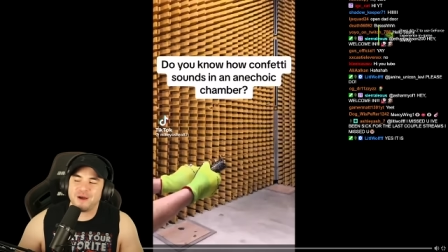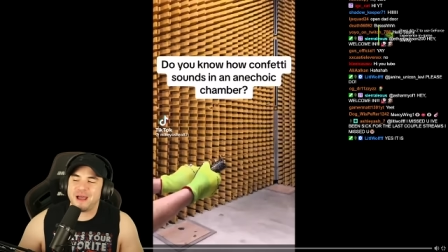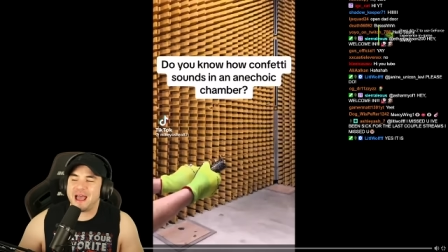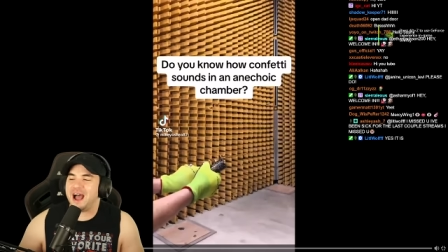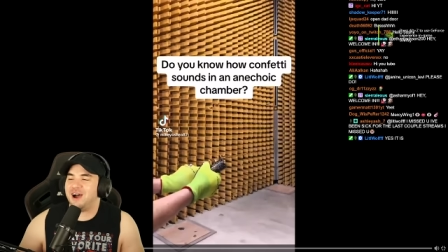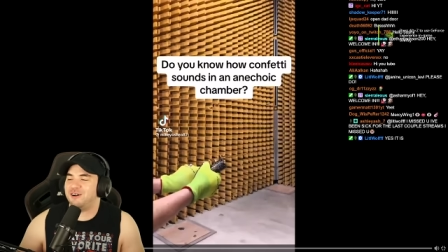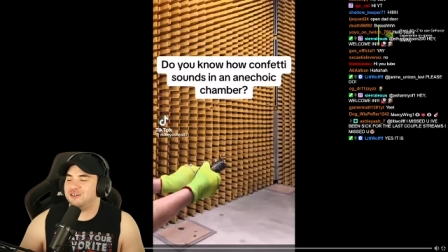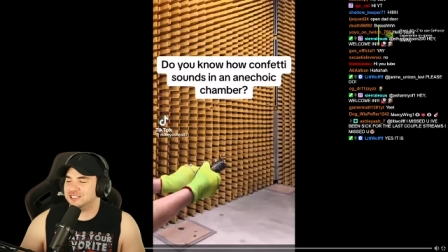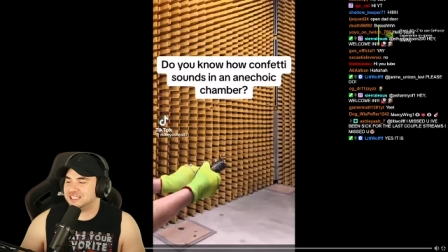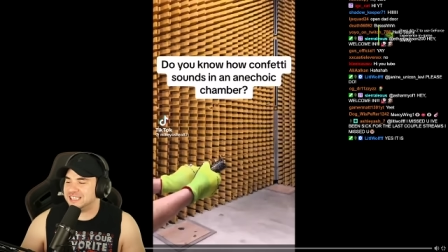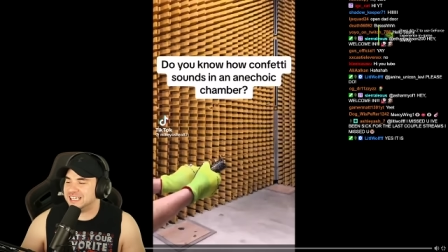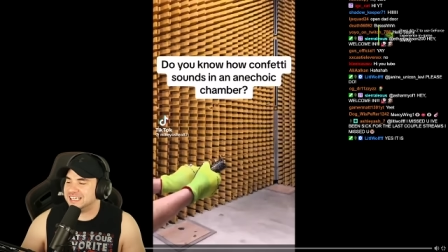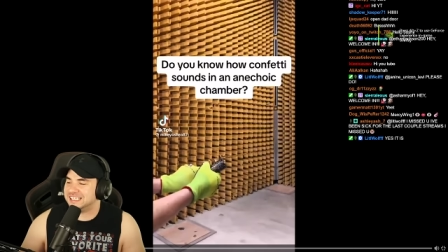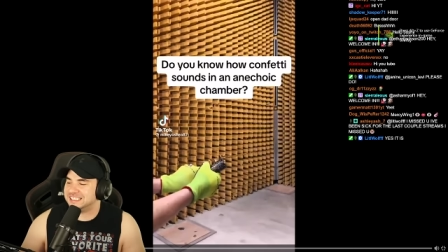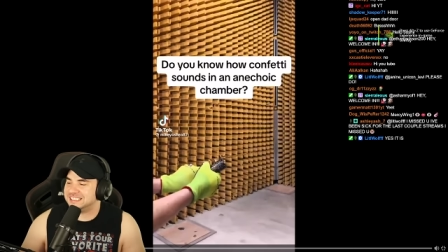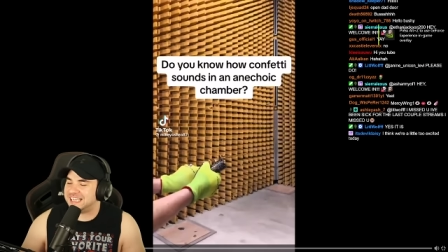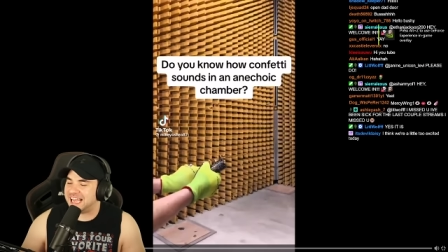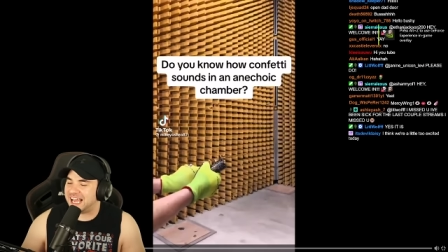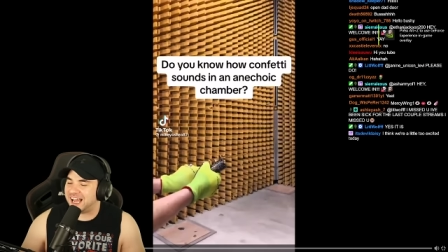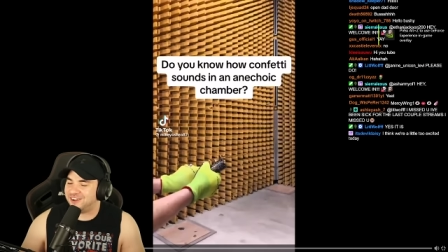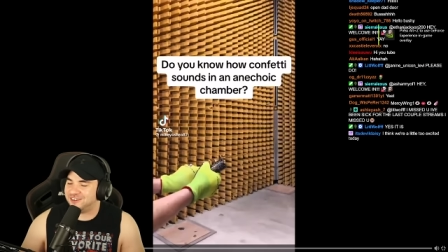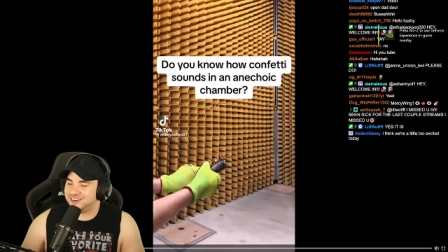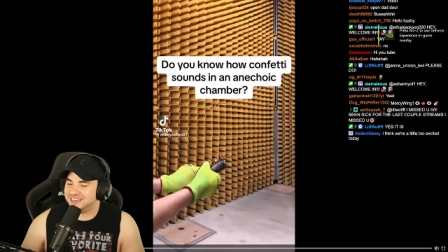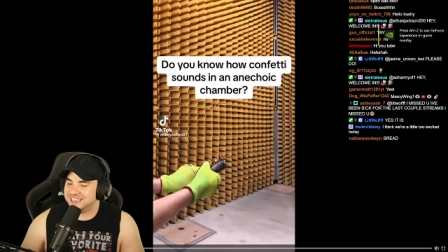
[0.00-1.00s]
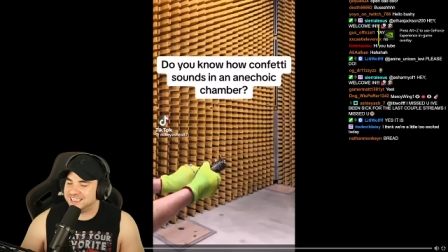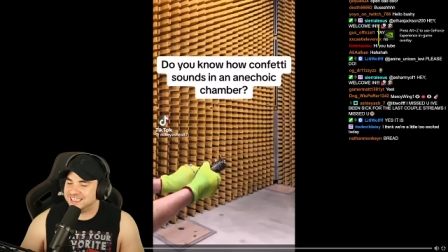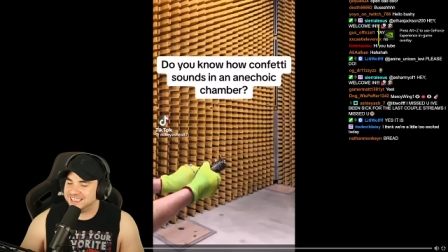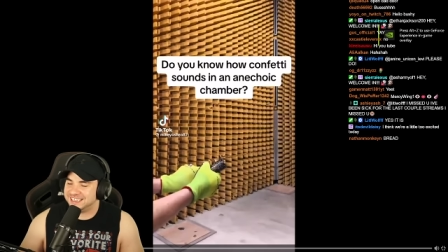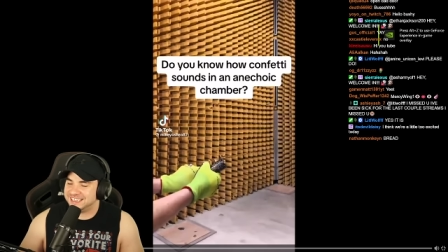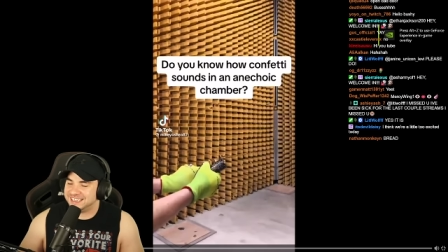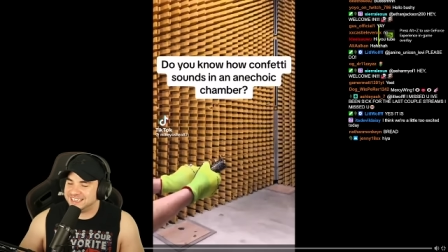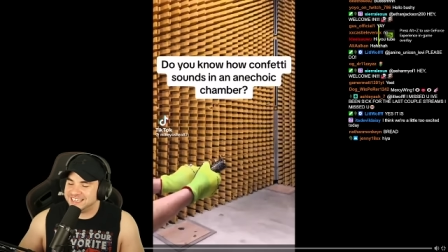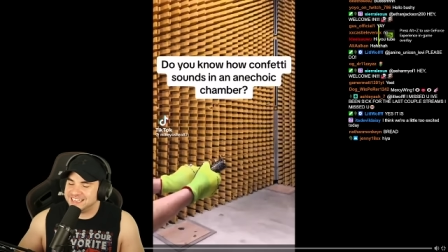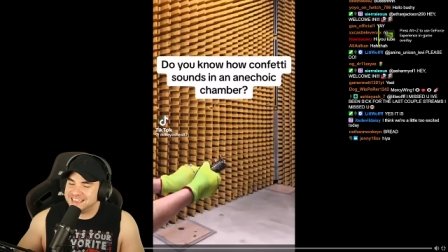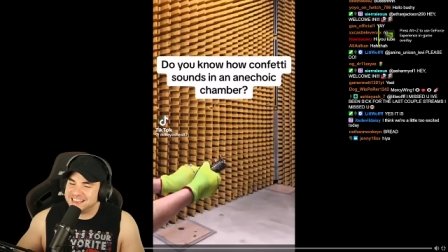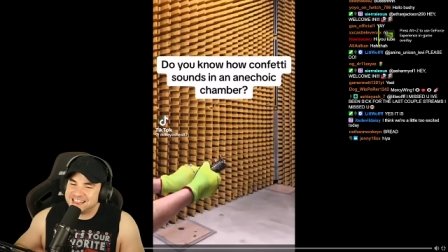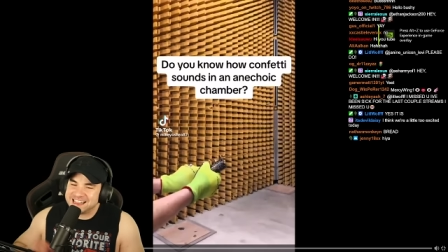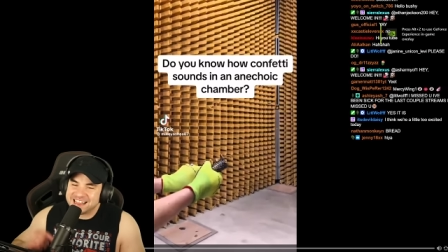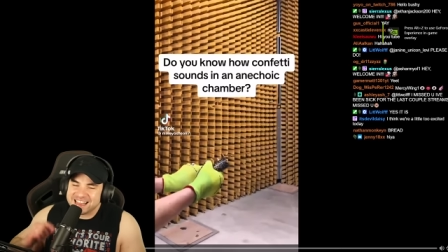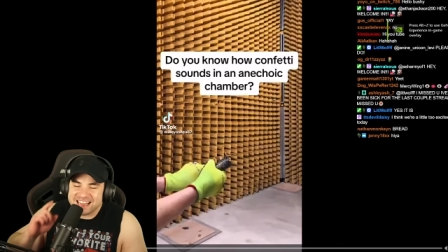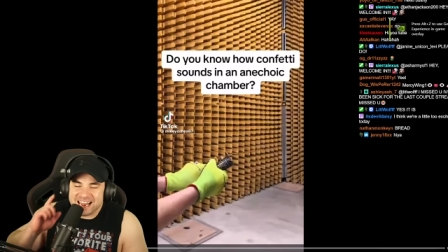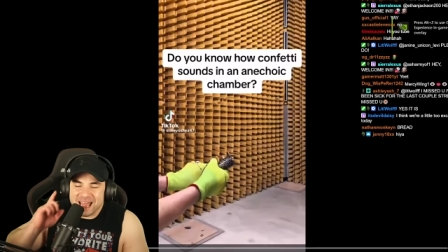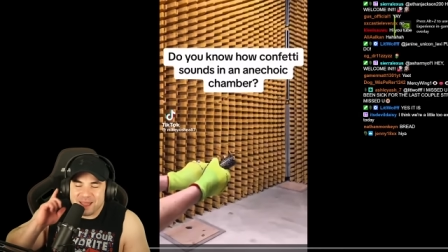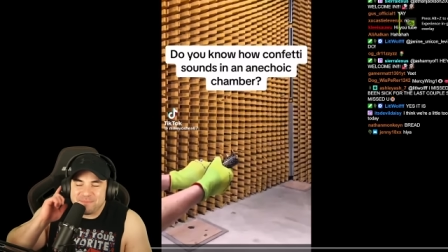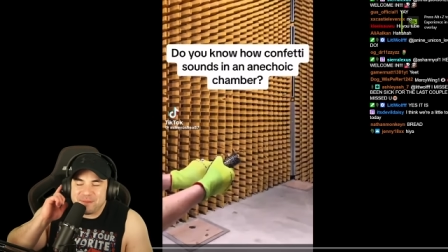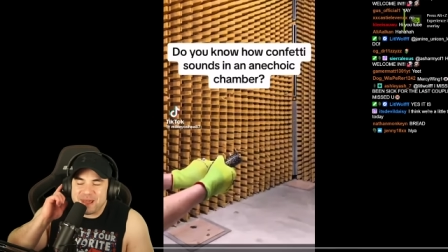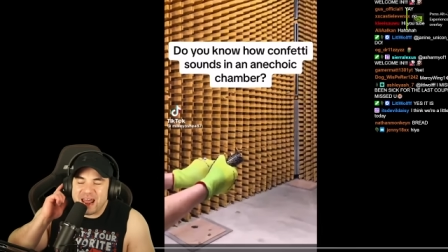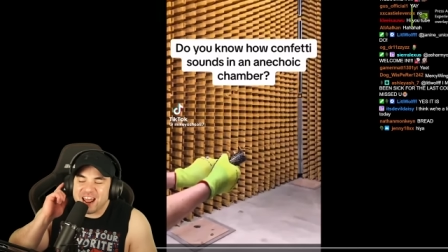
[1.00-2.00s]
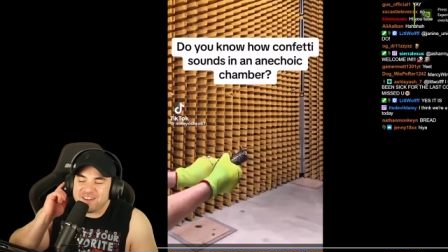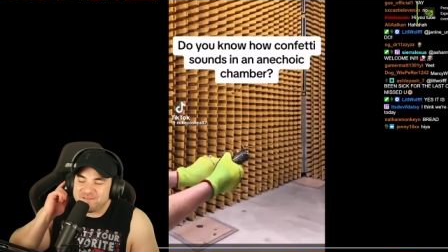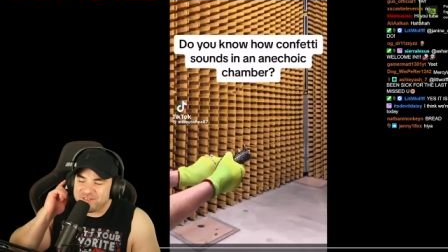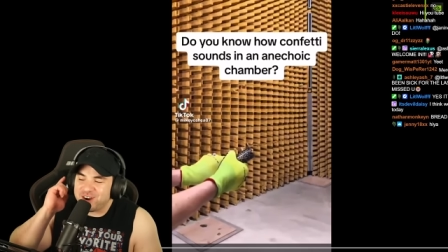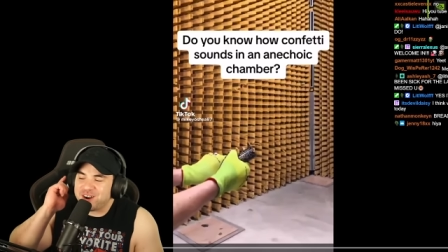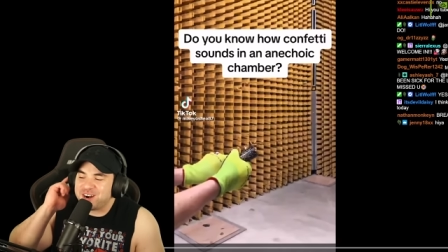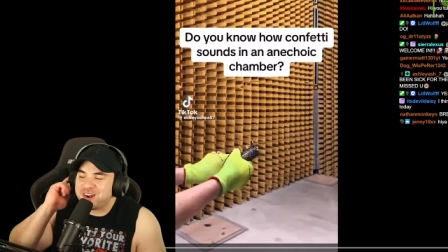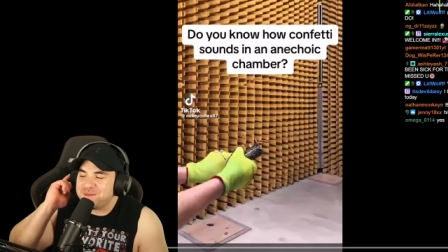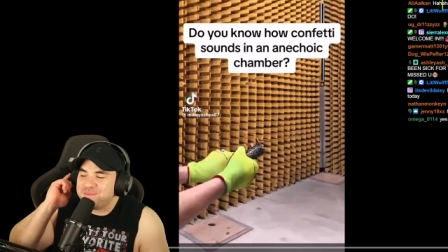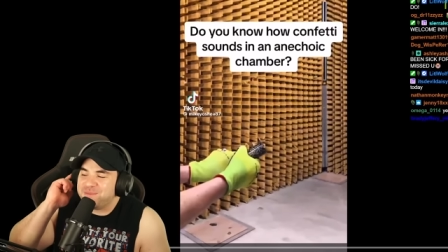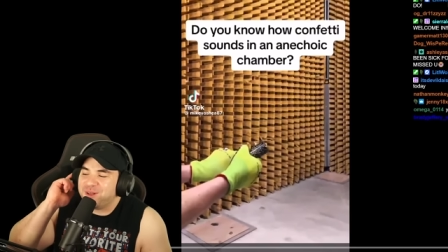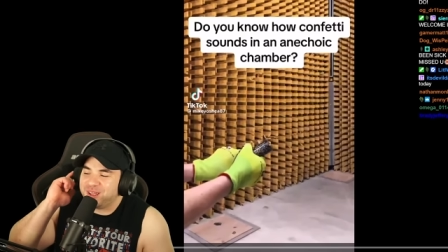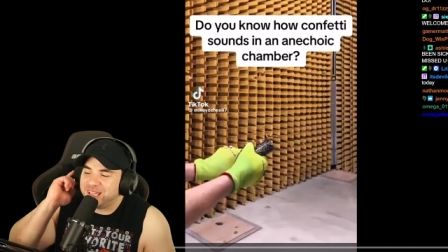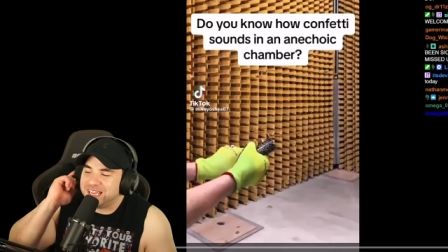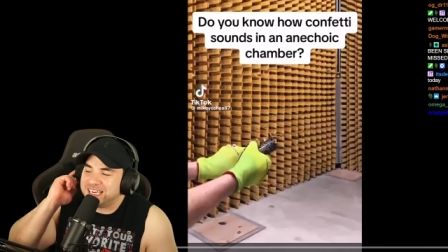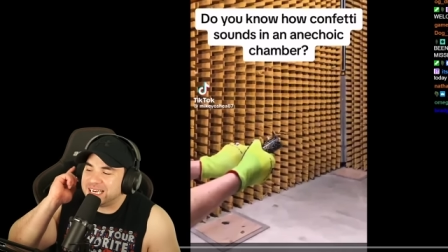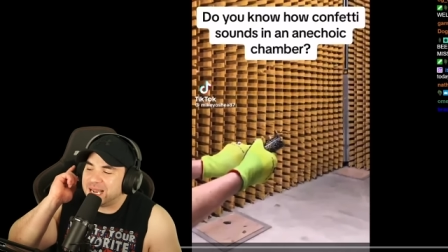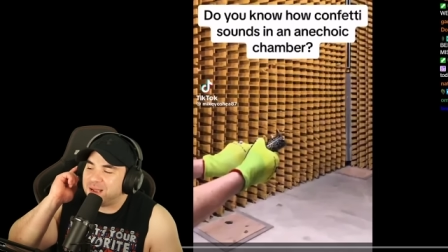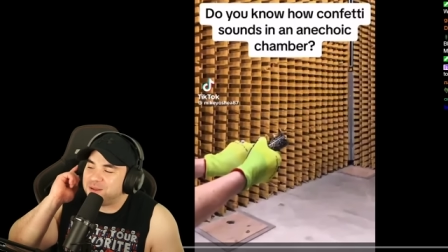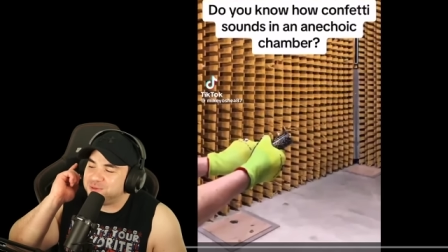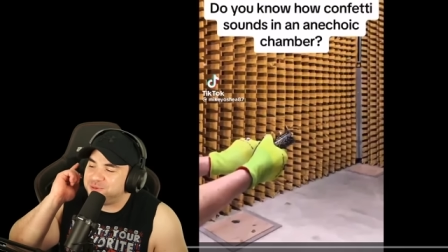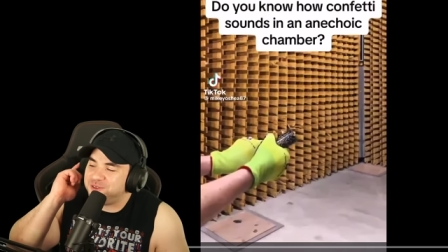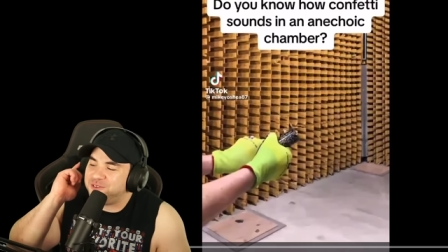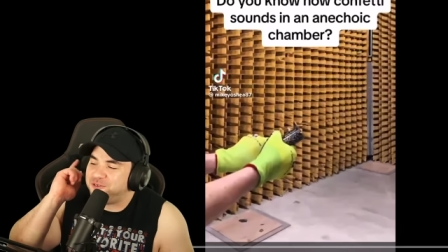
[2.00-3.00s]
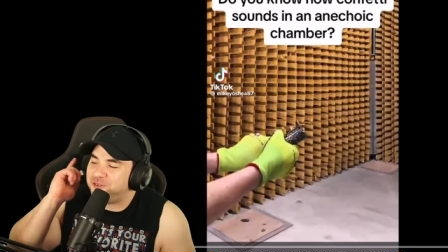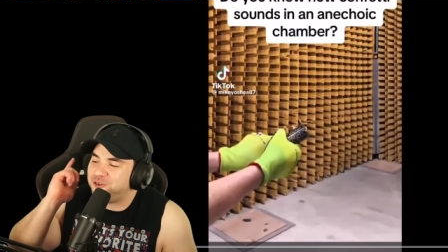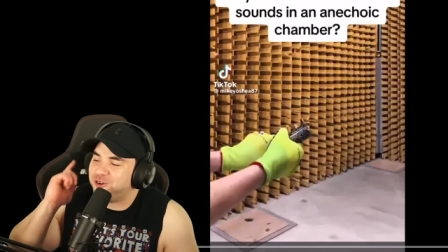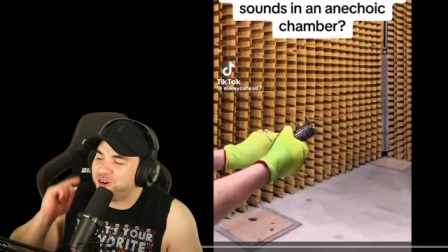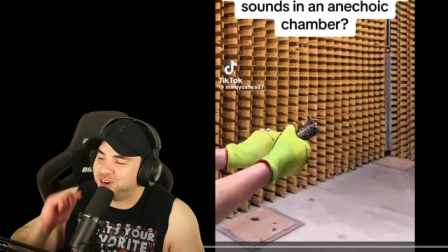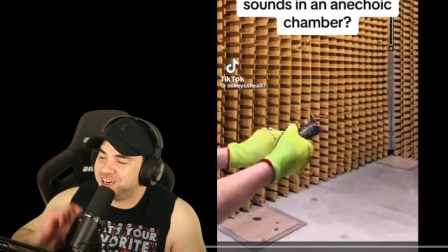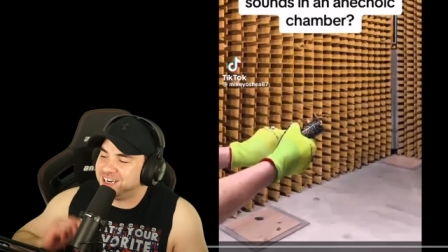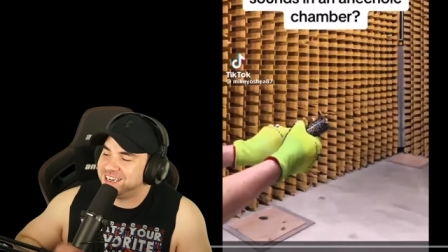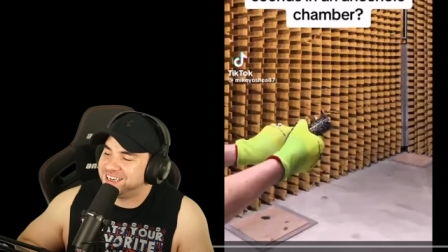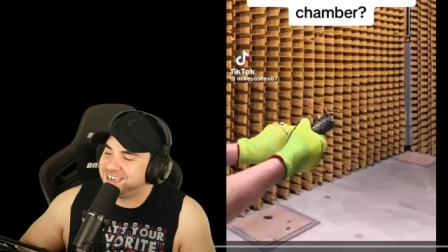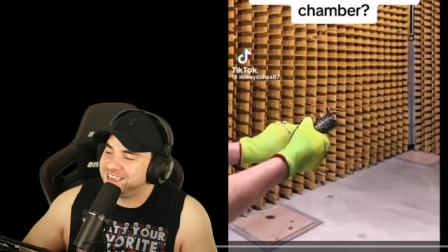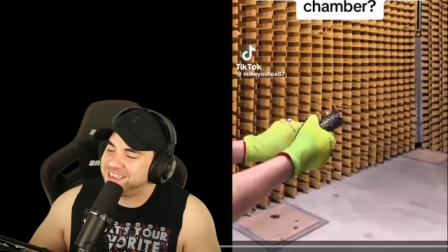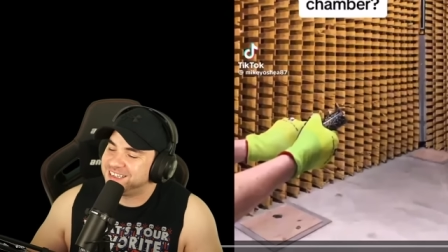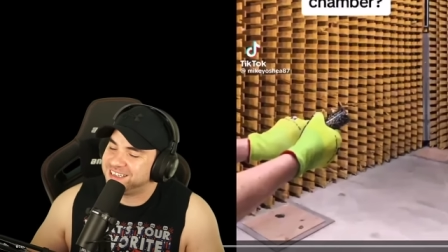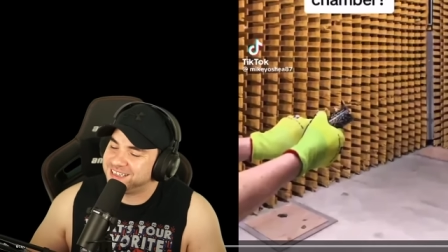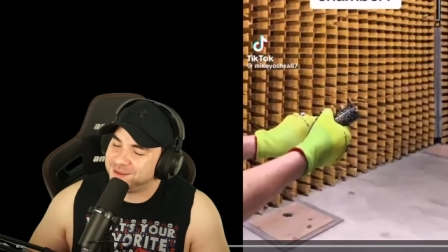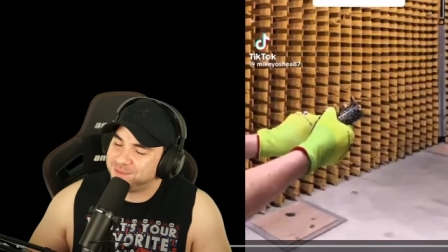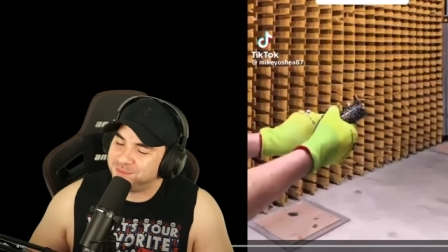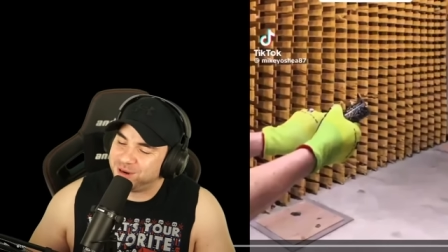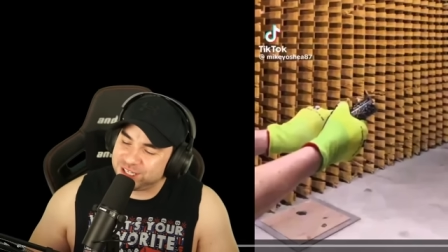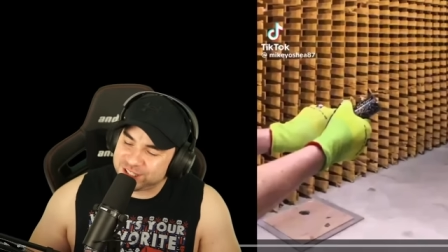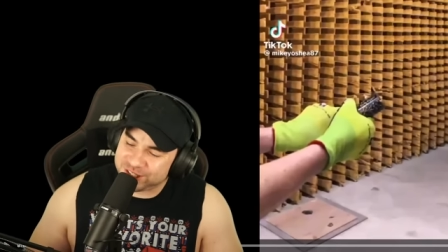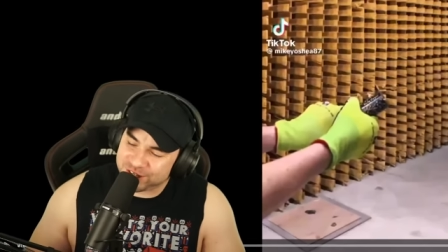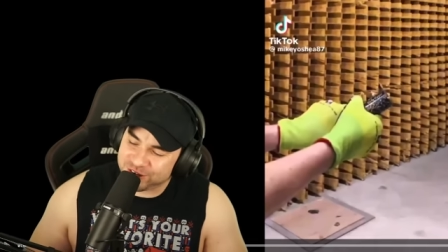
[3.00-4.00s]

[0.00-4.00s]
how it's gonna sound. And I bet I've heard it a million times before. But it's